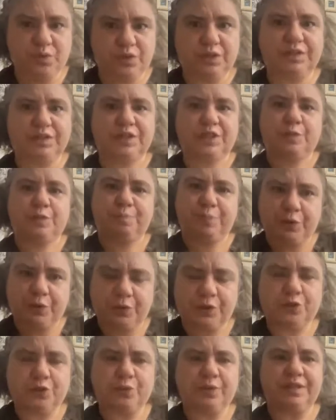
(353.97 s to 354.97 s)

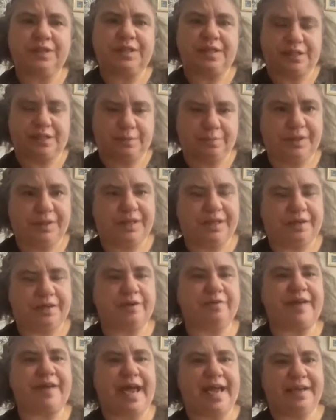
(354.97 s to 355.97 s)
spiritual discipline
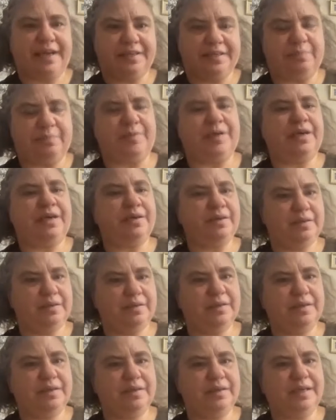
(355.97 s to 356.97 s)
of academia
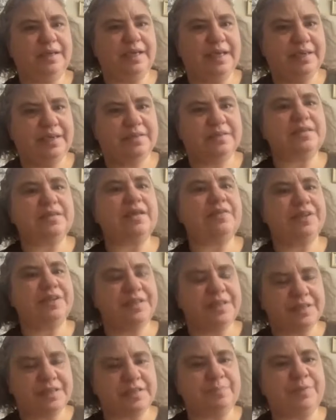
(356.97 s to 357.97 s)
is the
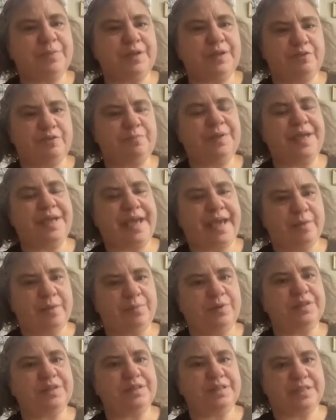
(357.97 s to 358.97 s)
discipline of being
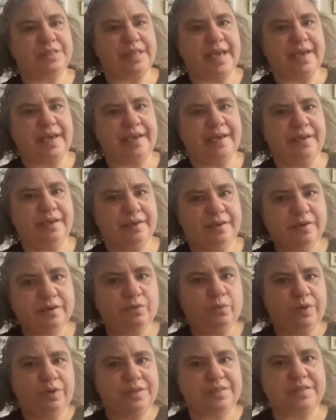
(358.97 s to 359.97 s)
able to say,
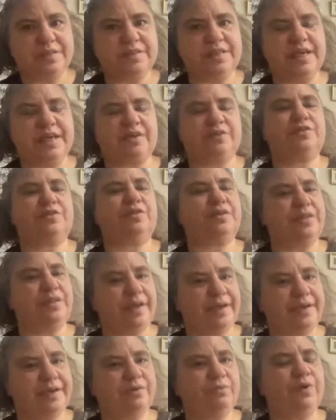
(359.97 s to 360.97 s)
what does this text look
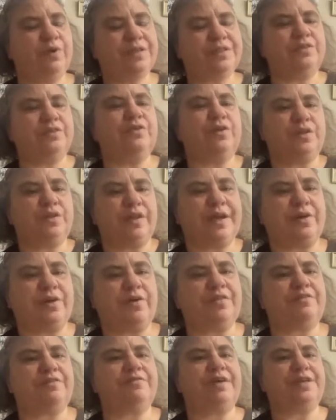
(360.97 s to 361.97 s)
like? What does it look like
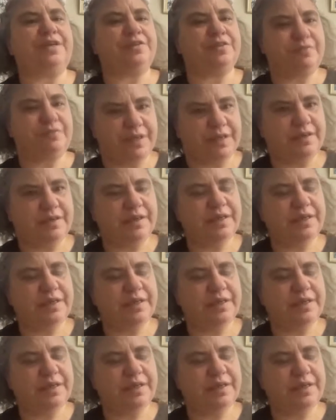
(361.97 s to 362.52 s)
on the face of it?